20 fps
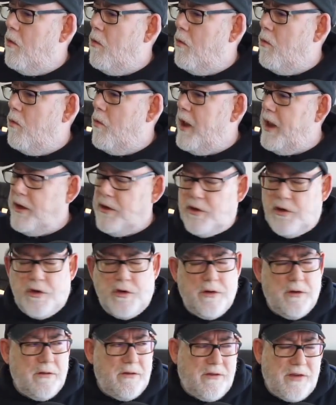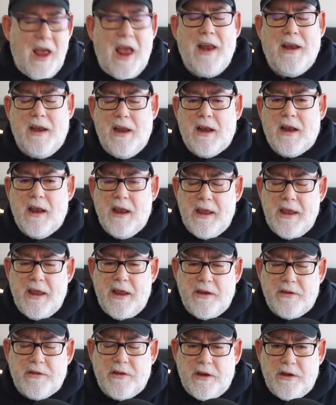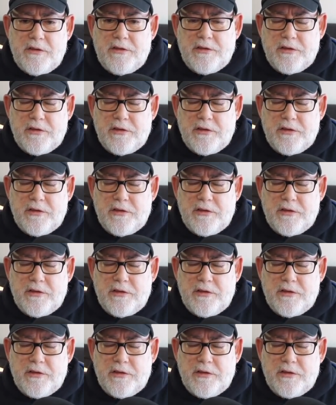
which technically isn't as